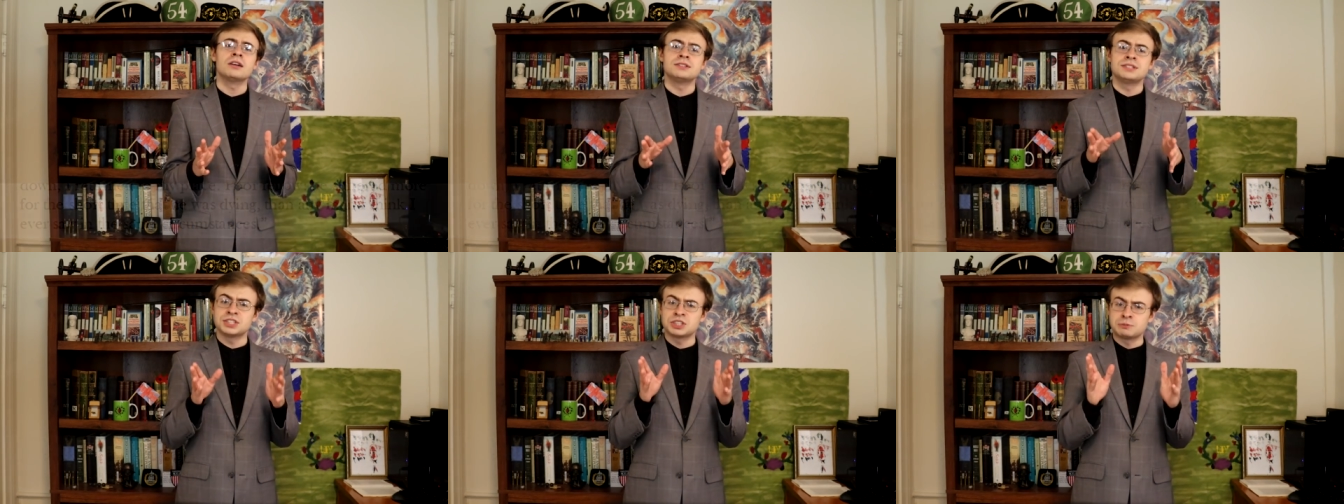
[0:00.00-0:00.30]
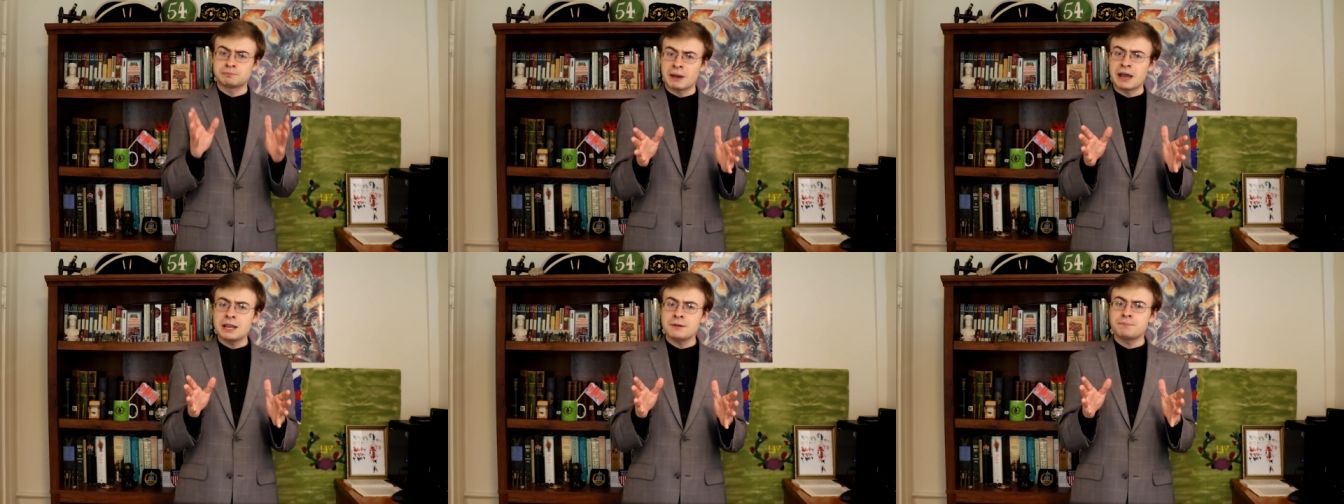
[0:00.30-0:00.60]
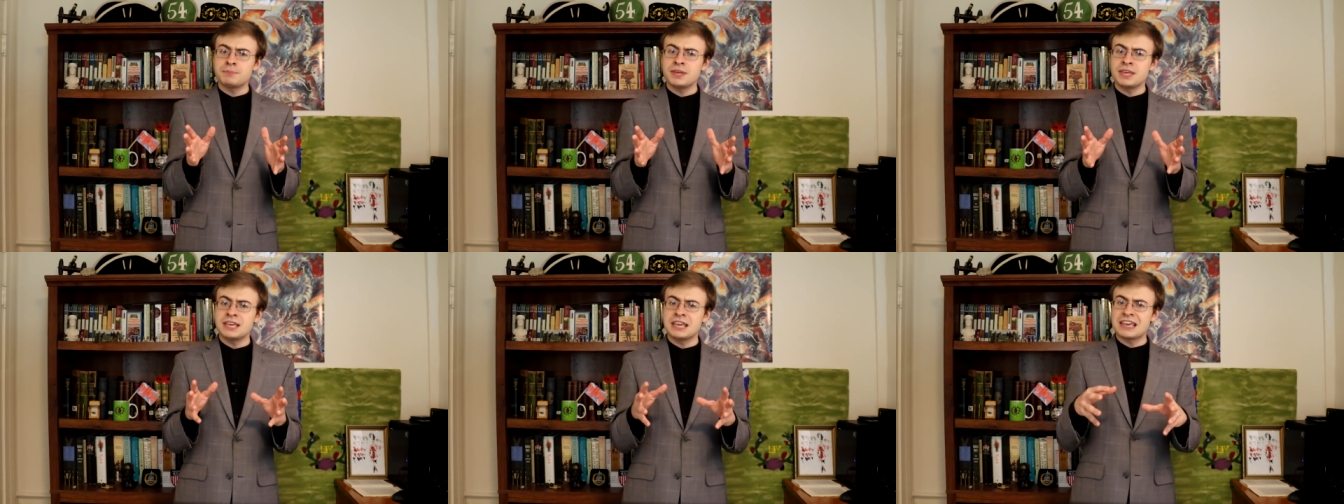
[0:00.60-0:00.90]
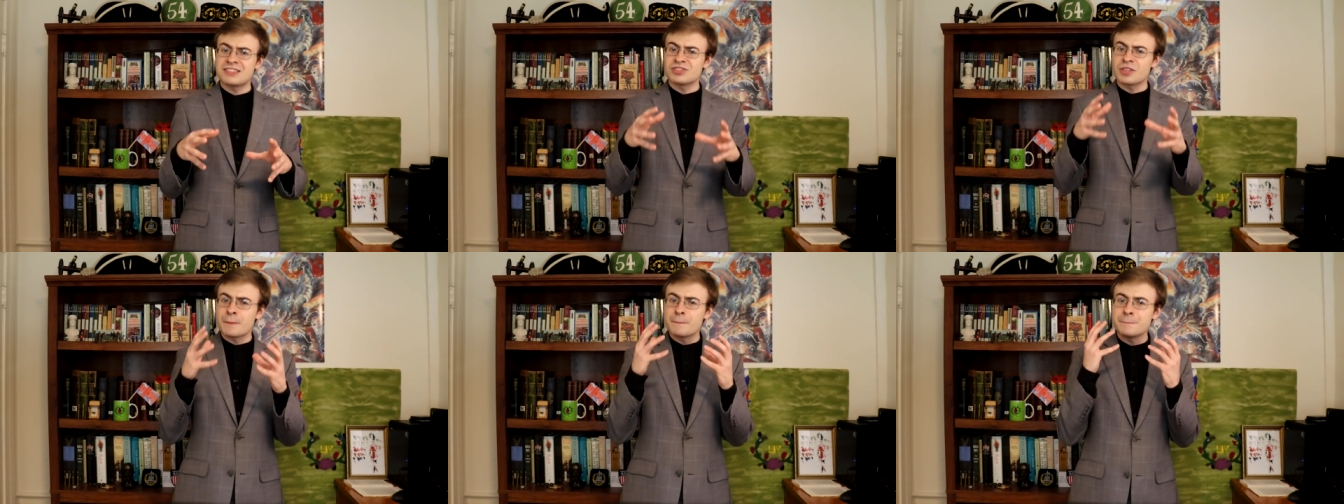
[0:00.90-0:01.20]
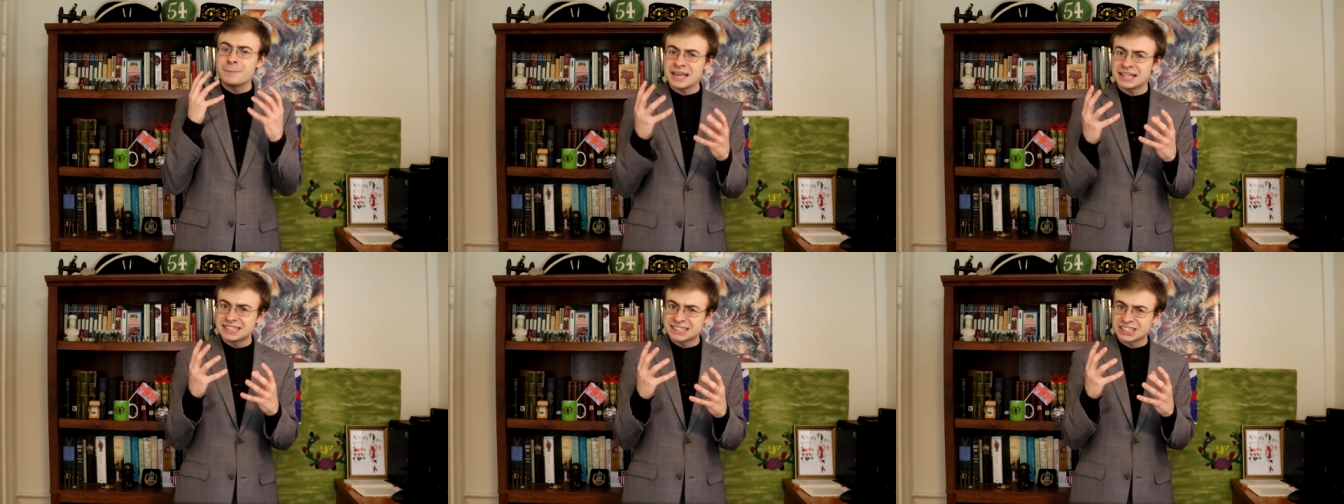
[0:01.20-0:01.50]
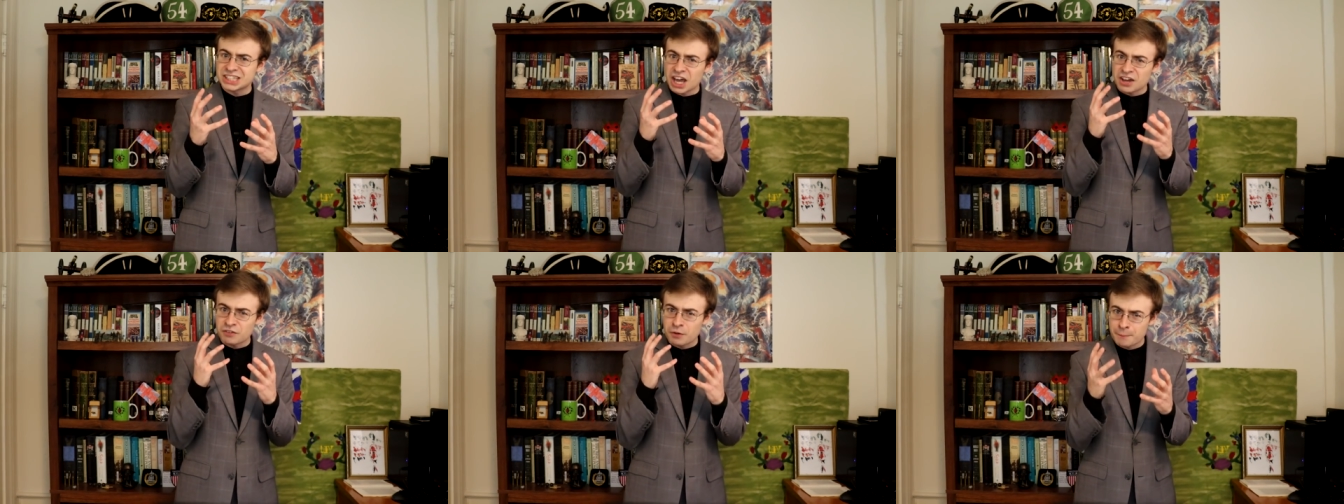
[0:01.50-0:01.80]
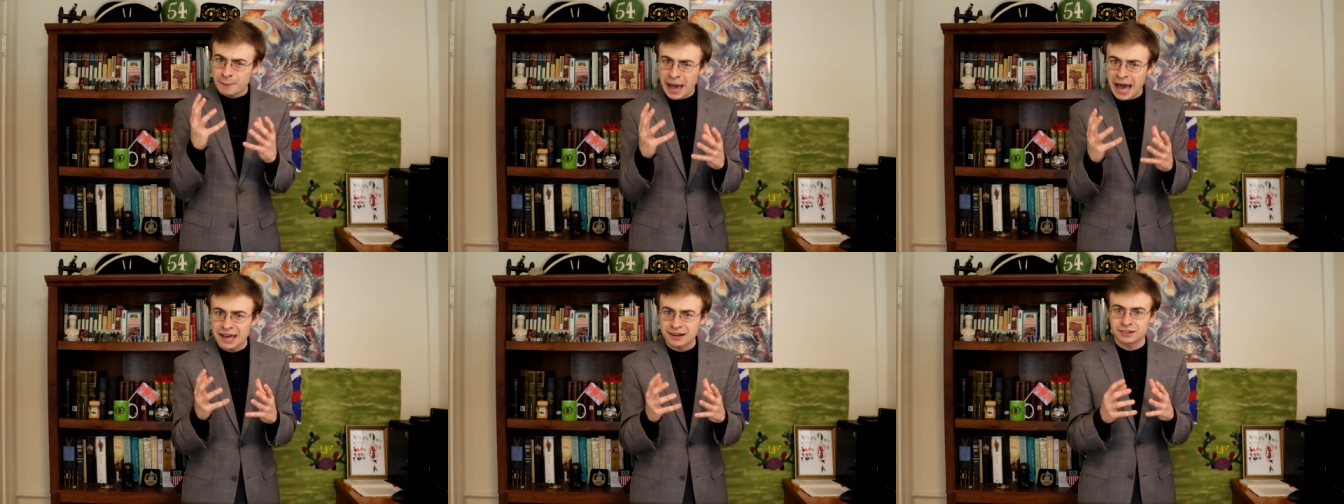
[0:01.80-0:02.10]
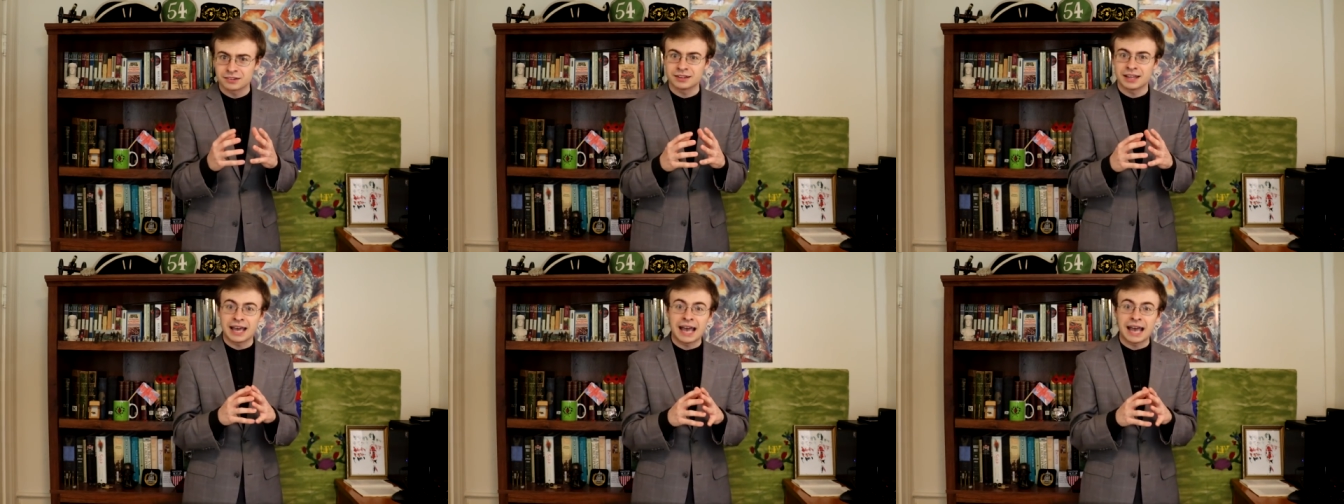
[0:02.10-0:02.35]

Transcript: despite being in the midst of a battle,